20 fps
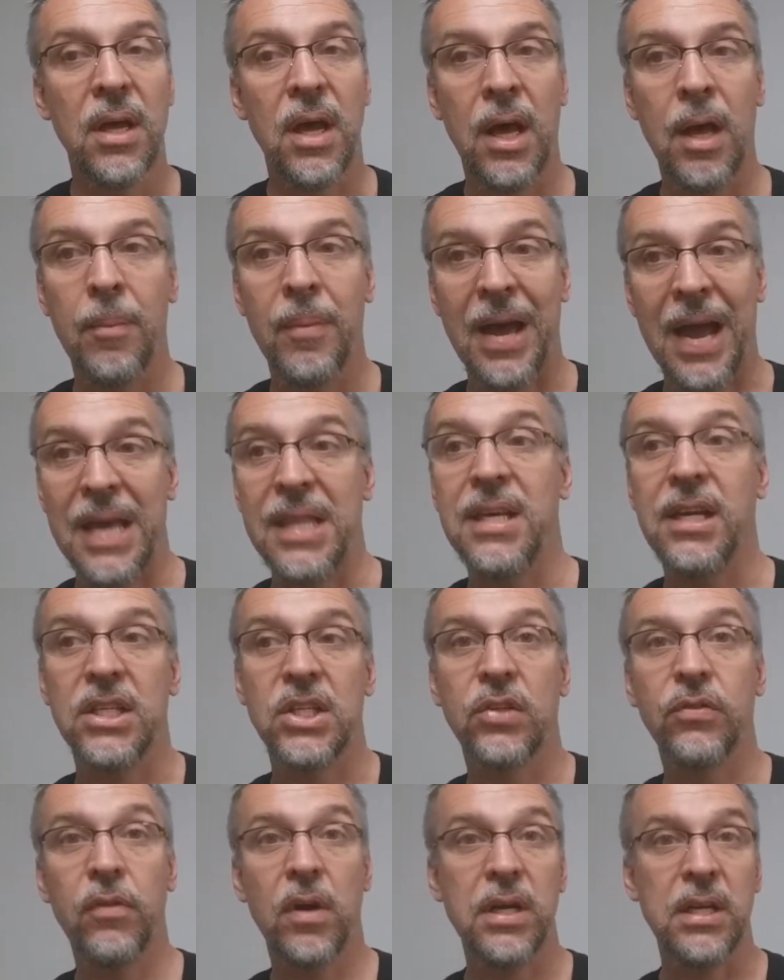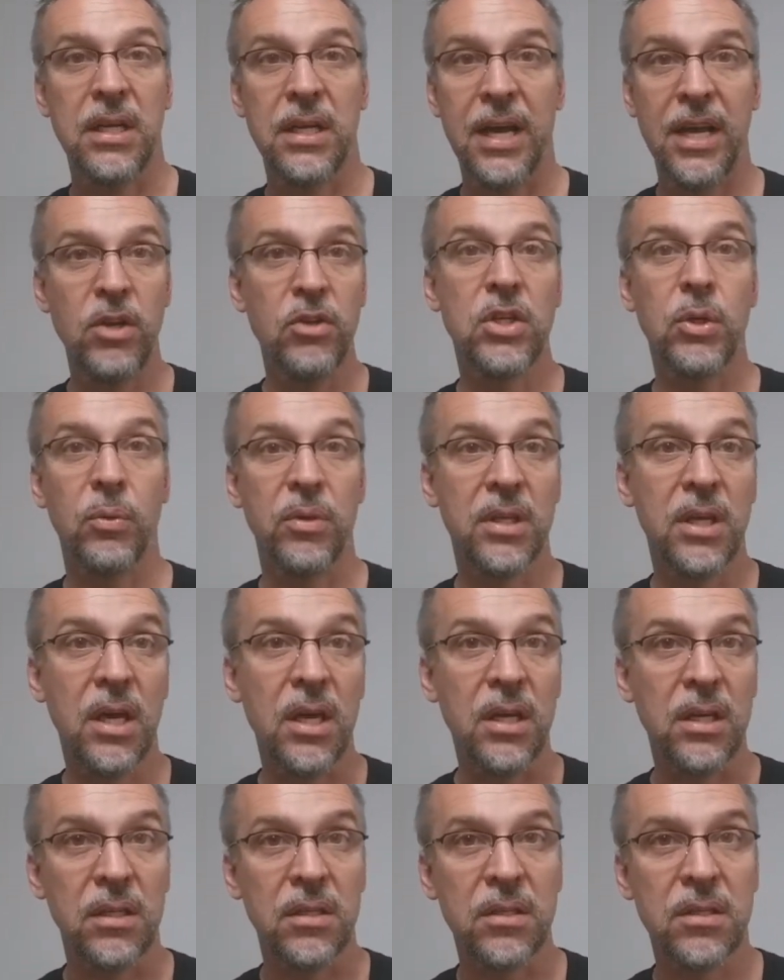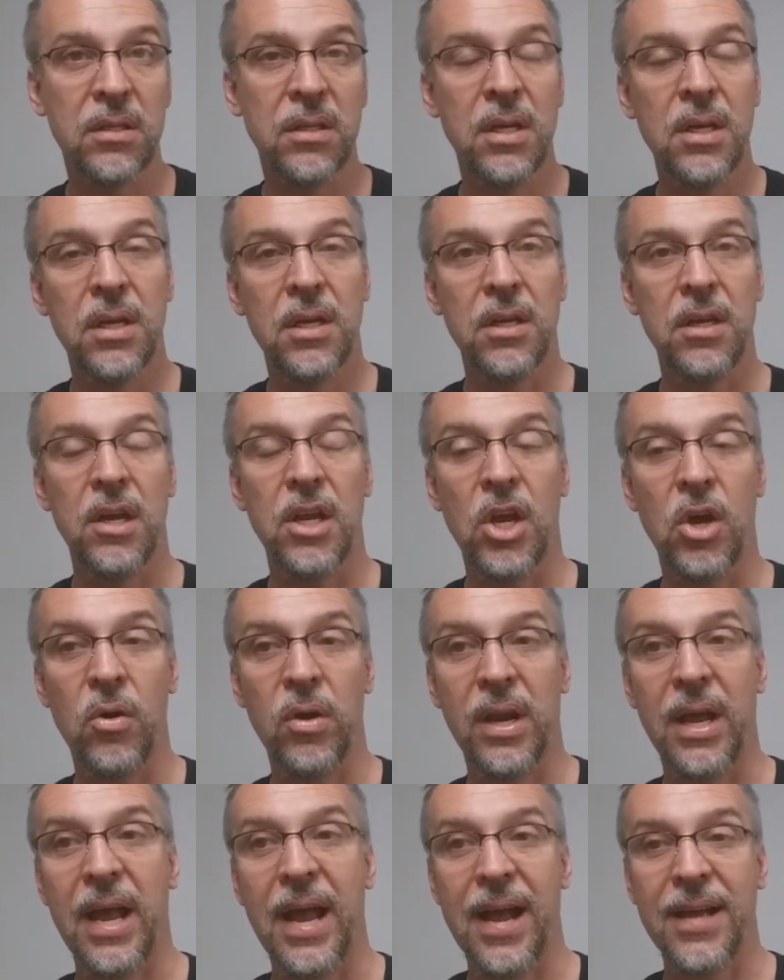Um, I think it's funny. I use it with kids, you know, and I